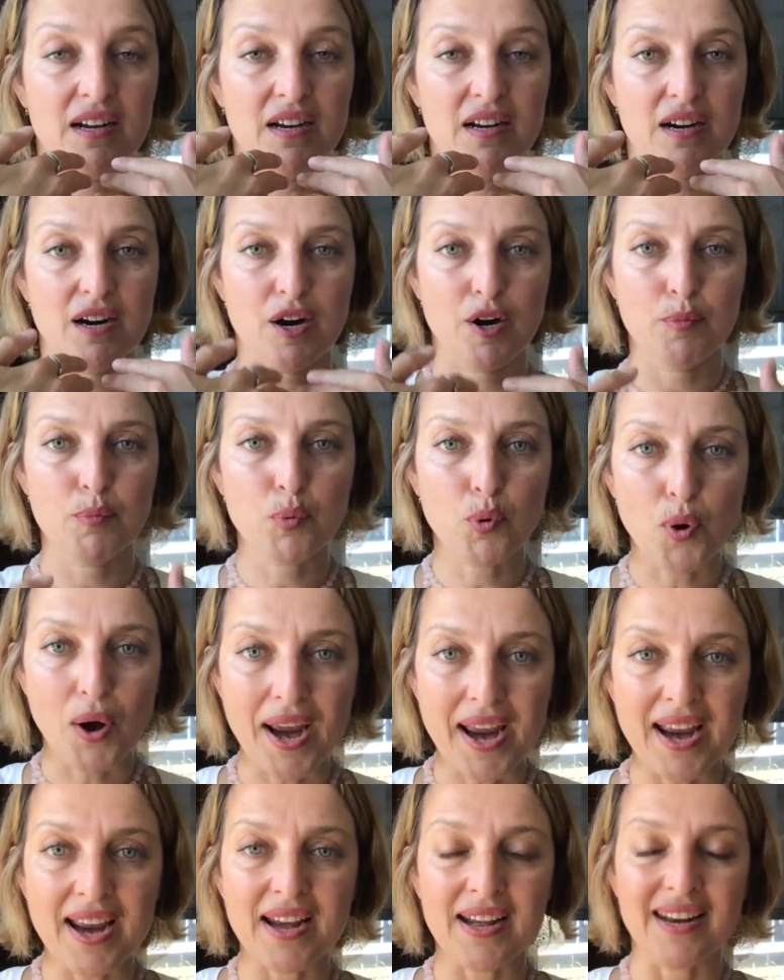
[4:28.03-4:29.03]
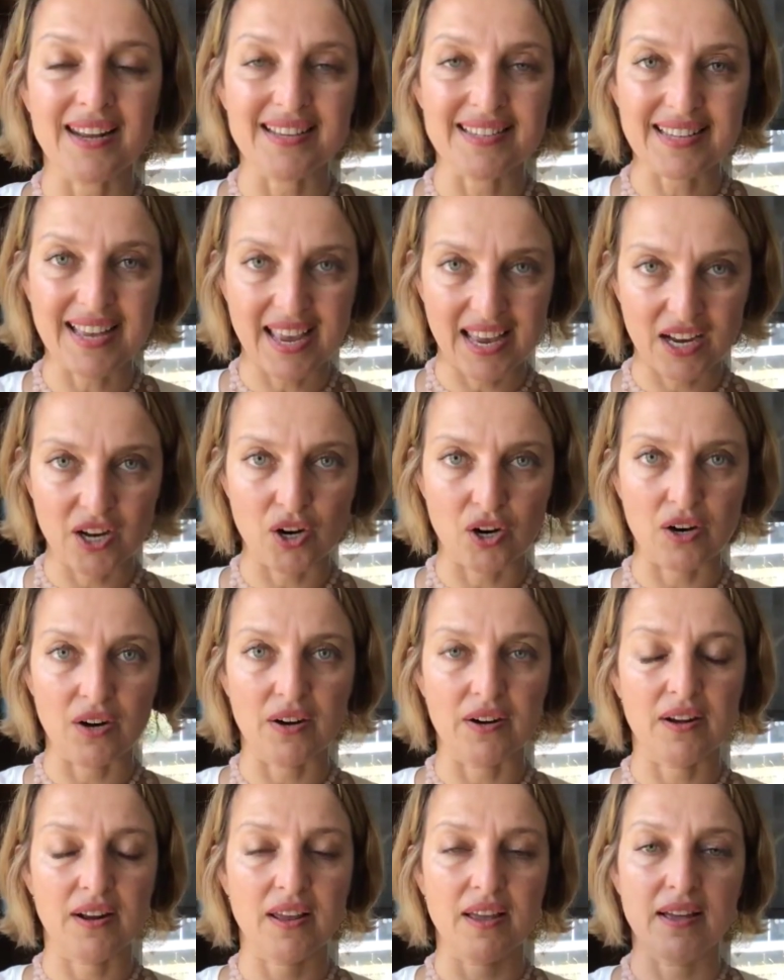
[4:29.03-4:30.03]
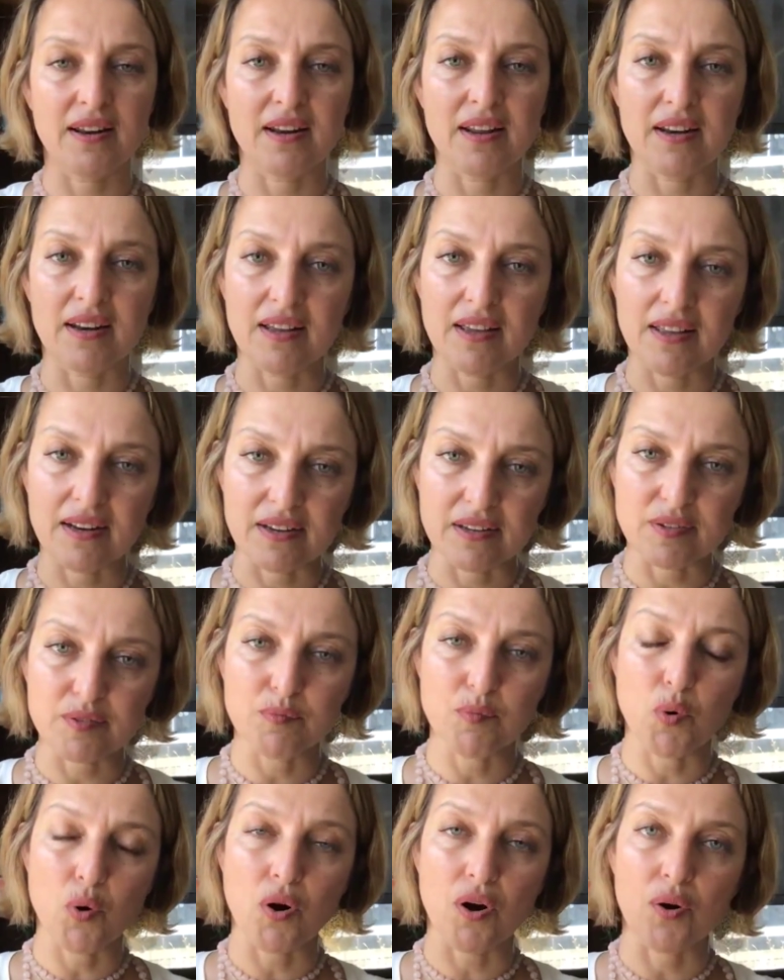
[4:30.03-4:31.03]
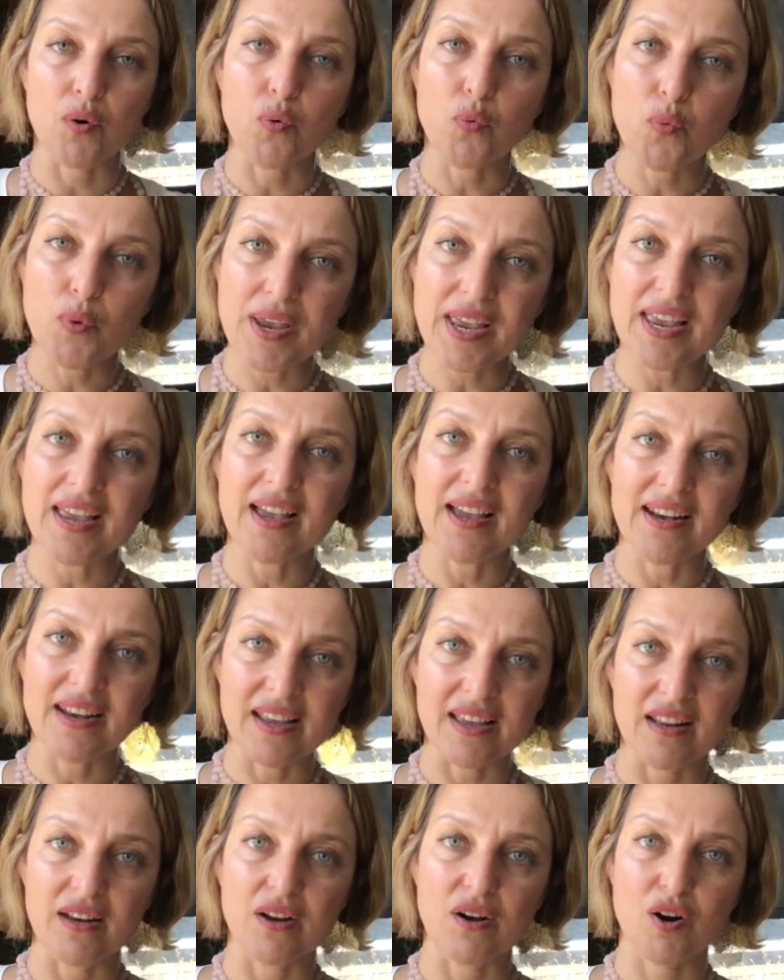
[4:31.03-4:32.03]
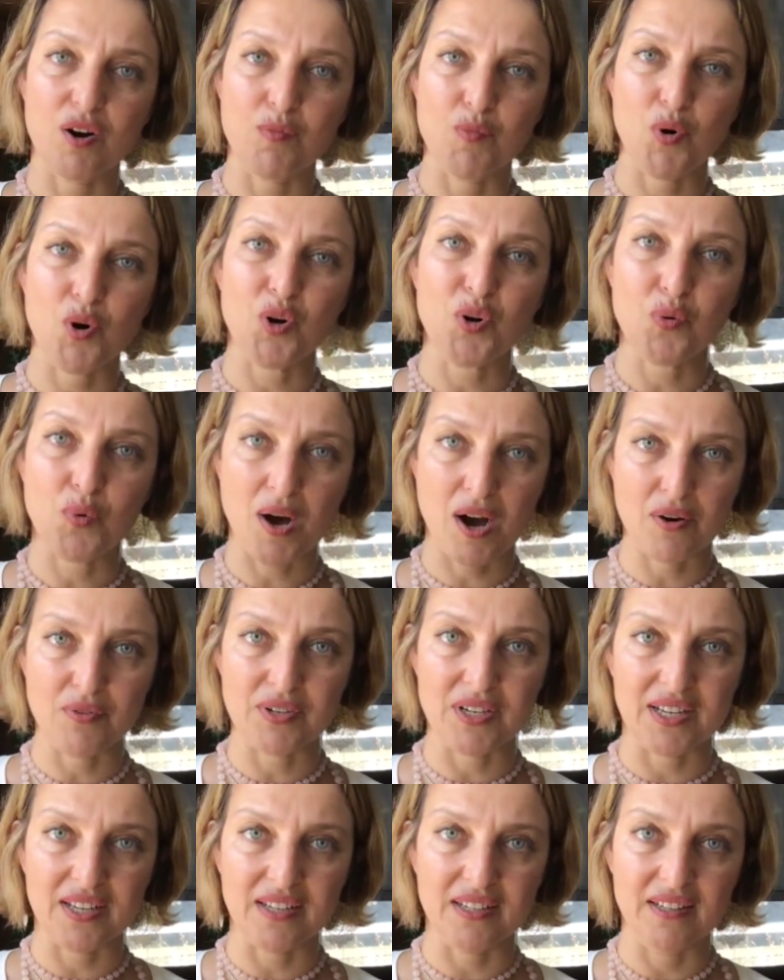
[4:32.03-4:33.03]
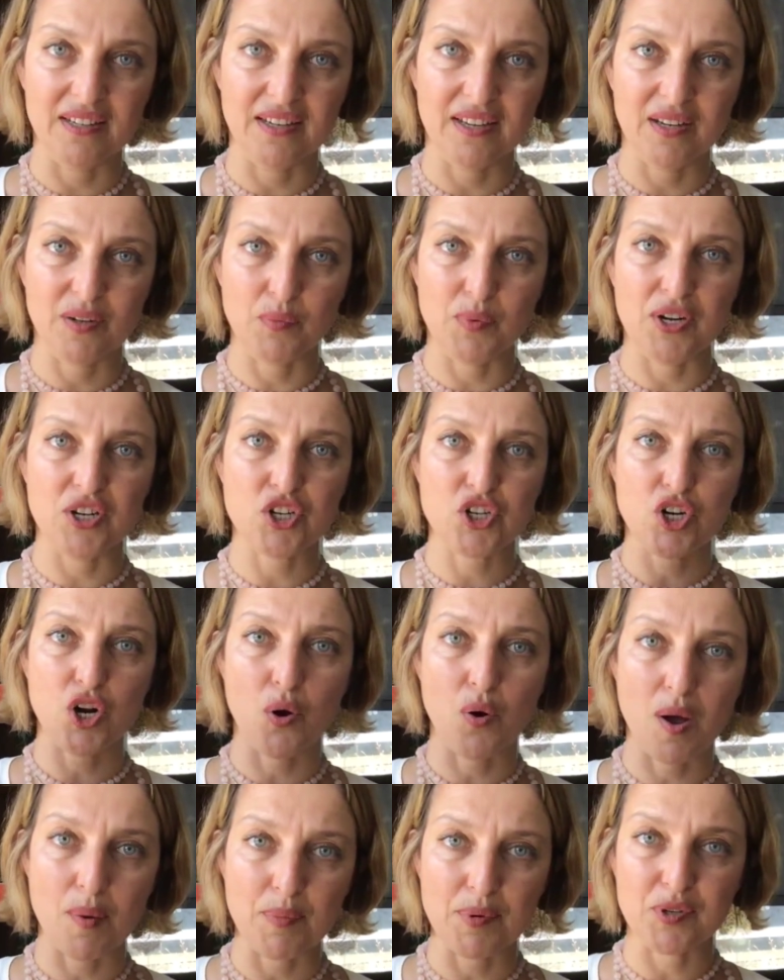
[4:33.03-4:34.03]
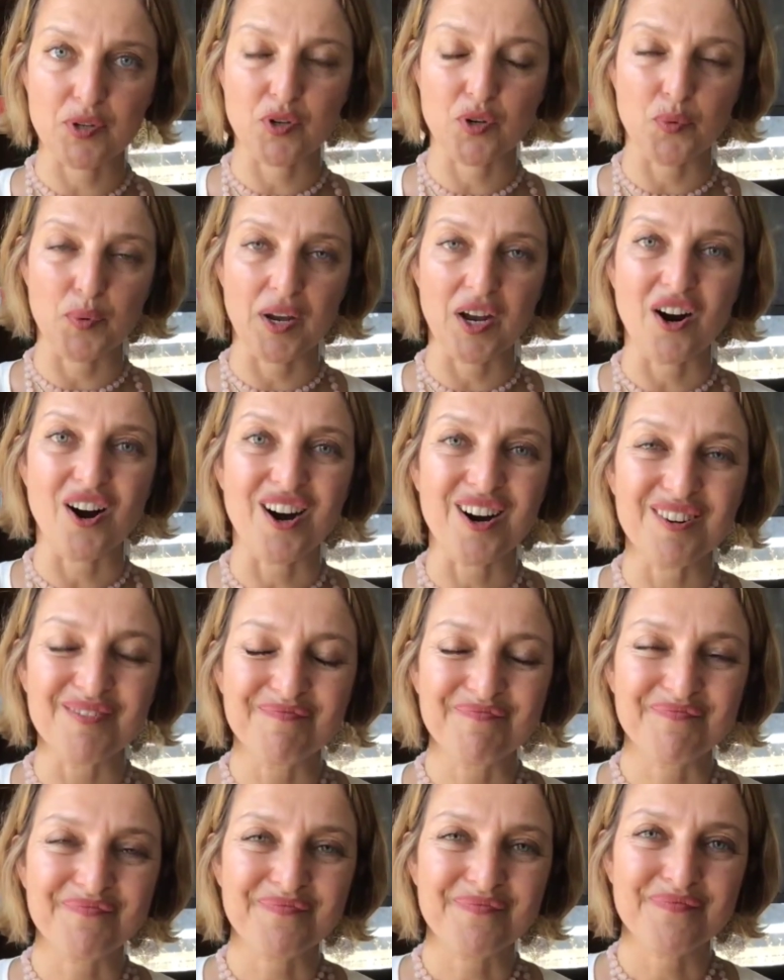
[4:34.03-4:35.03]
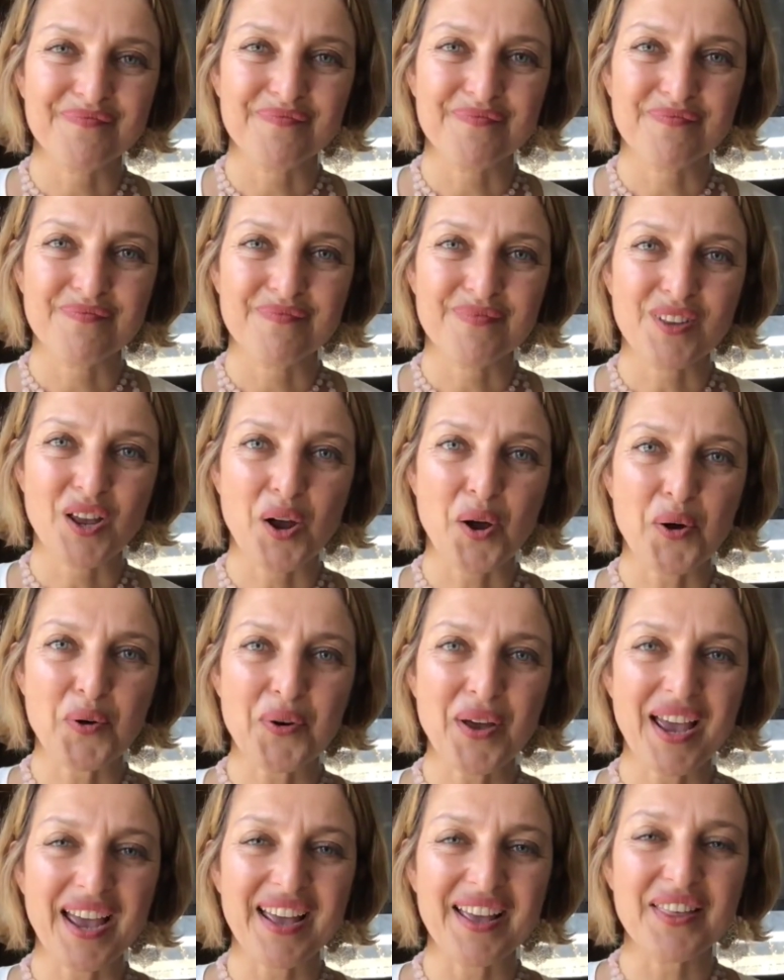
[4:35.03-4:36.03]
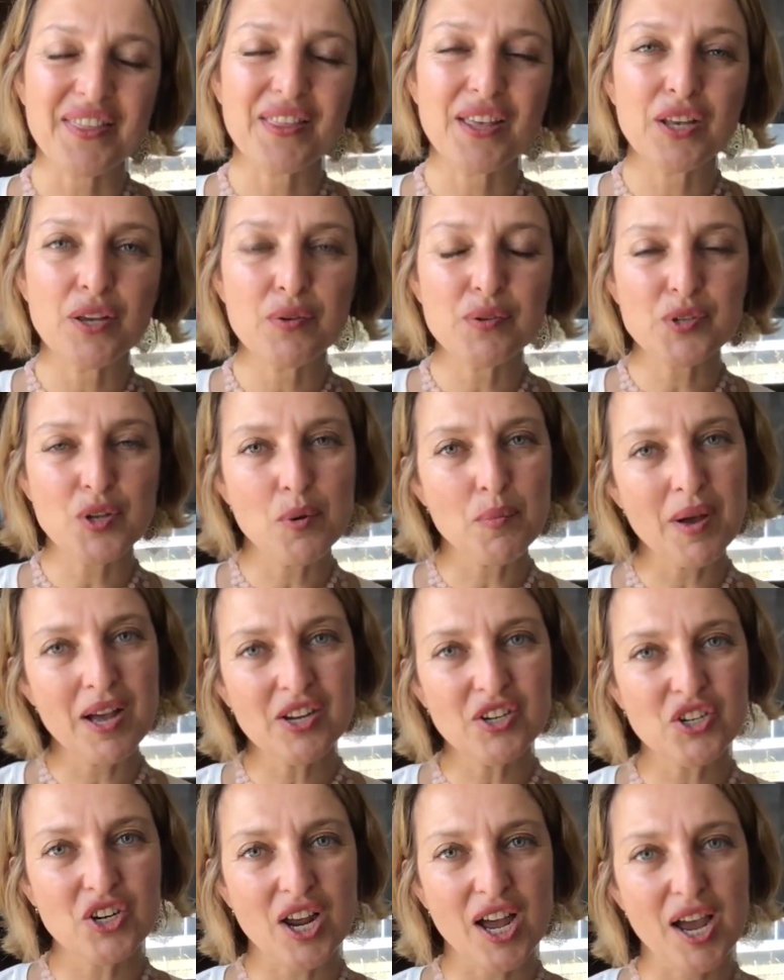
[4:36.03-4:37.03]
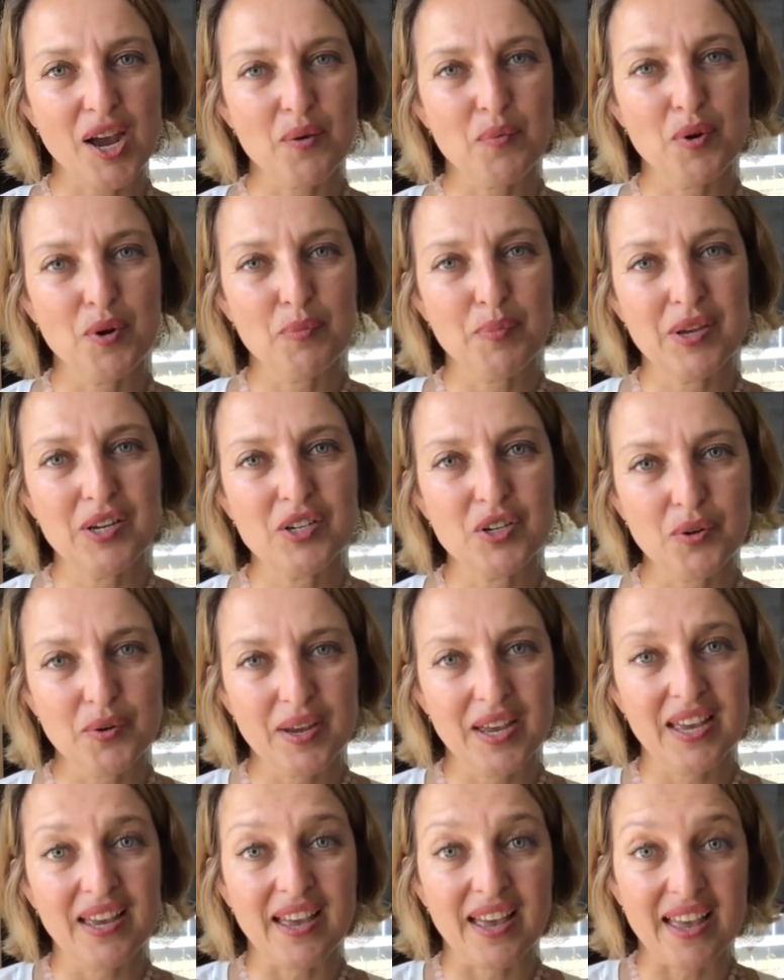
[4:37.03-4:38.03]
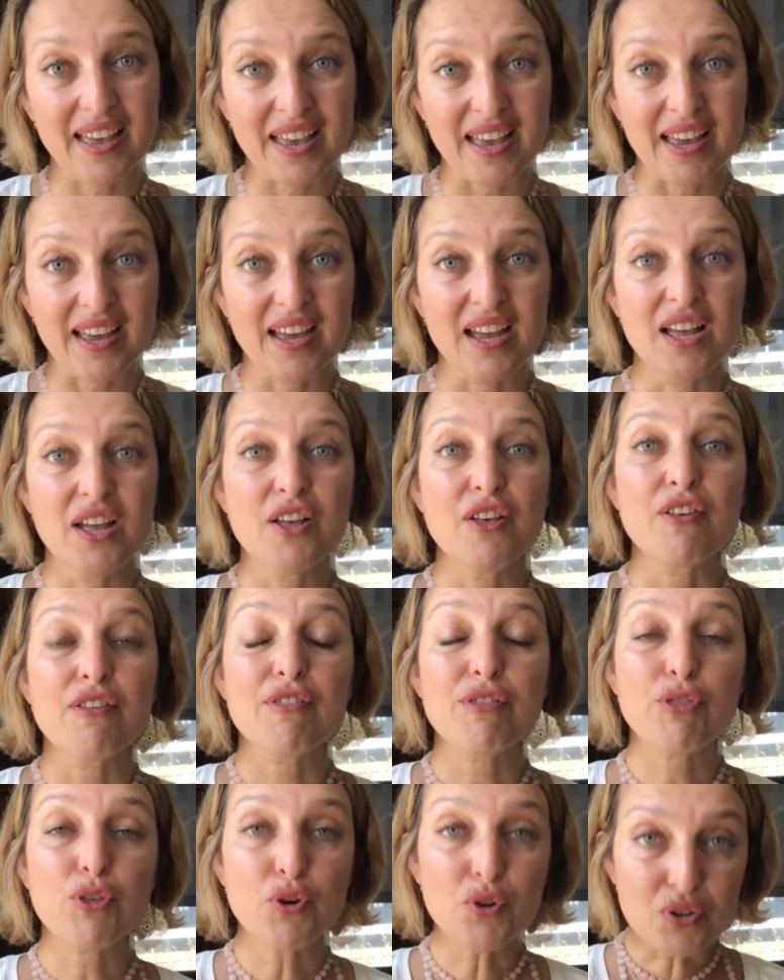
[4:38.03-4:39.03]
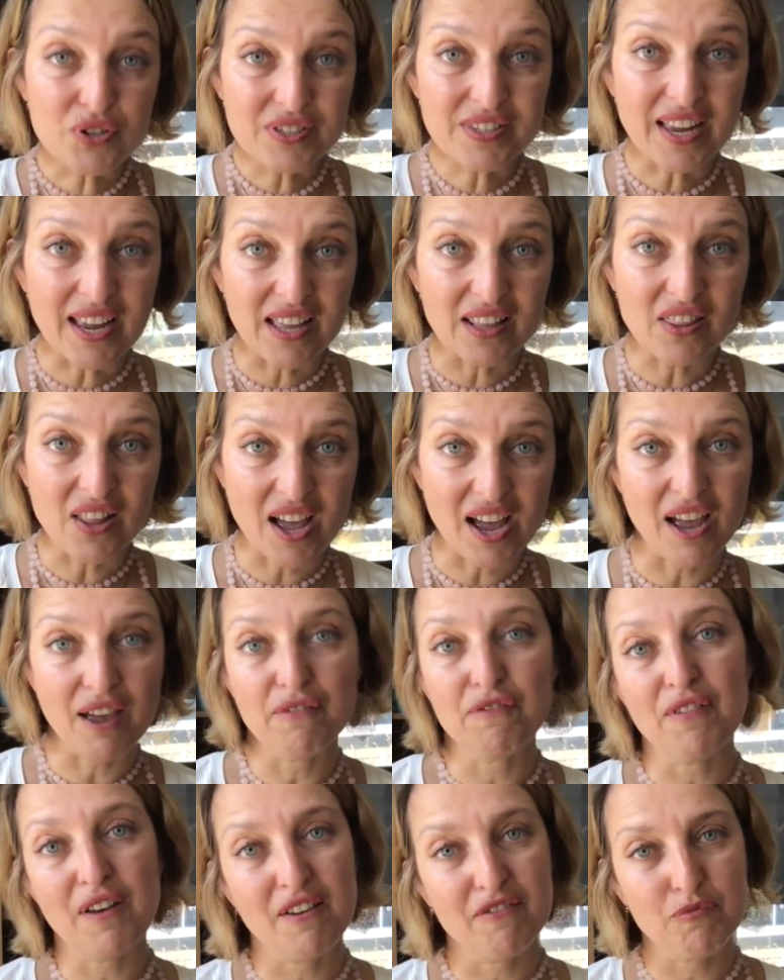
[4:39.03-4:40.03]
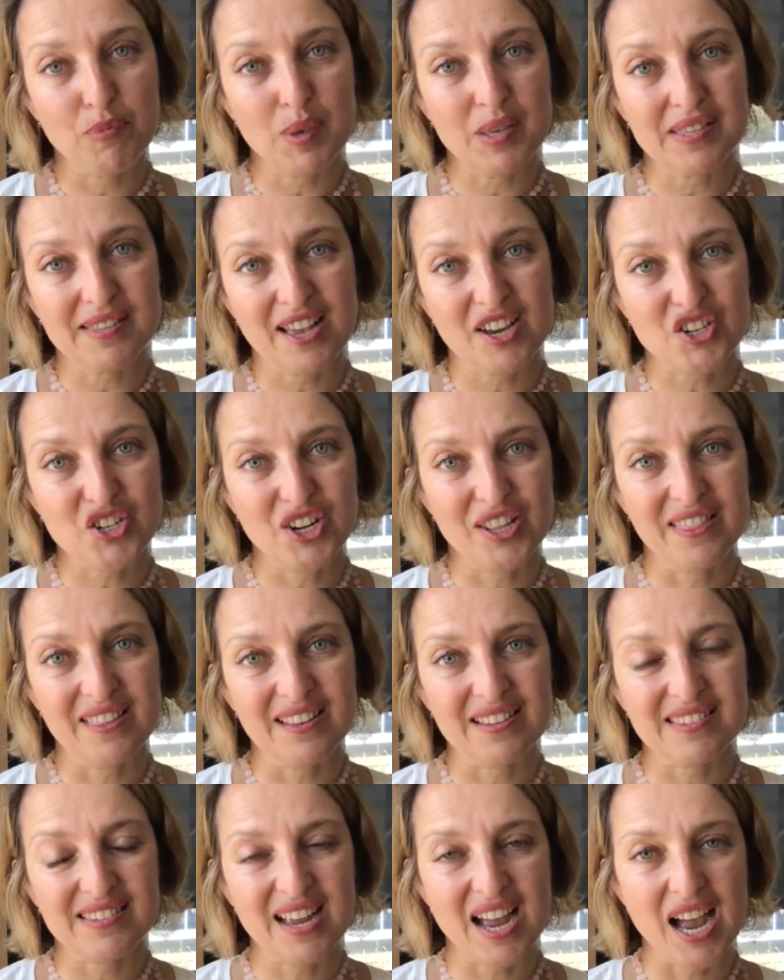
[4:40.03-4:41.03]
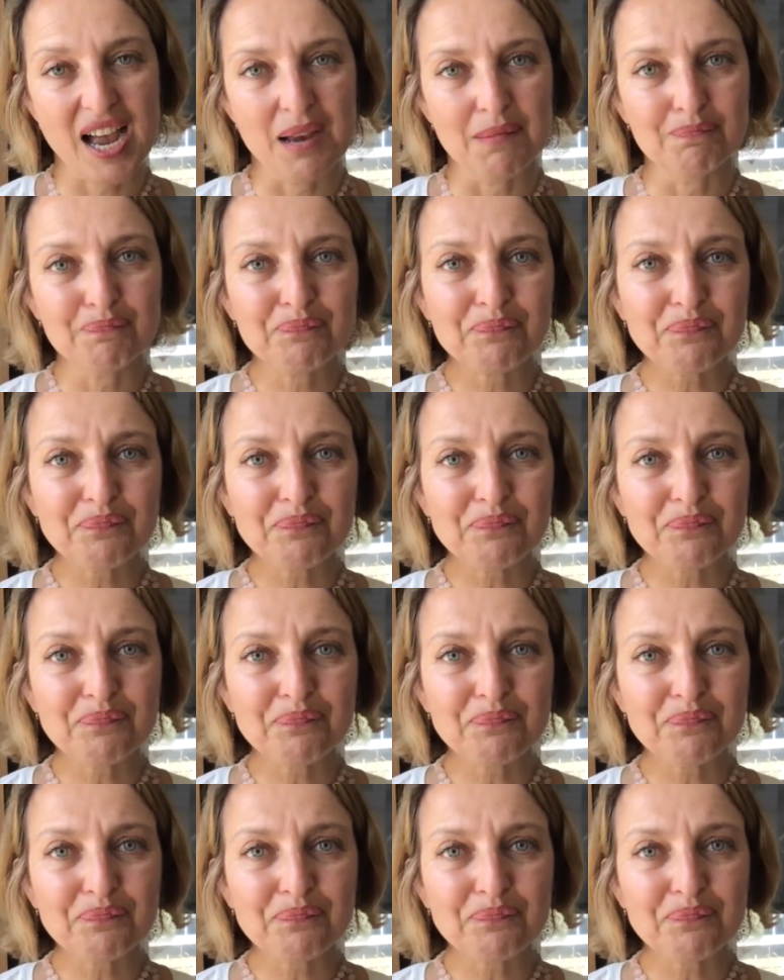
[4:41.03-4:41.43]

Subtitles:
our brain is anchored and it is more, we and it are more grounded, and we show up as who we are. Okay, thank you so much. I will be doing a Thursday live FB session this time